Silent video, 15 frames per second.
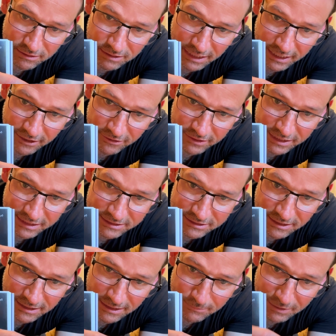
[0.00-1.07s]
areas,
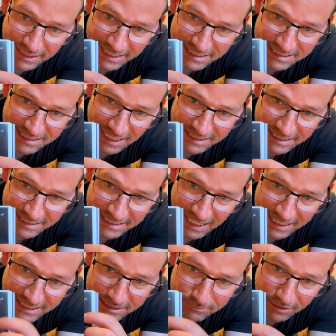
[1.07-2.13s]
but inside the
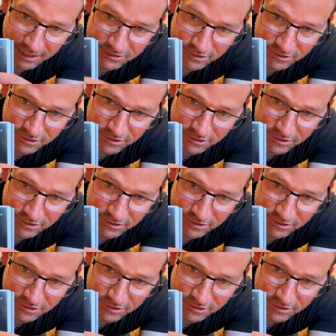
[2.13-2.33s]
yakiba.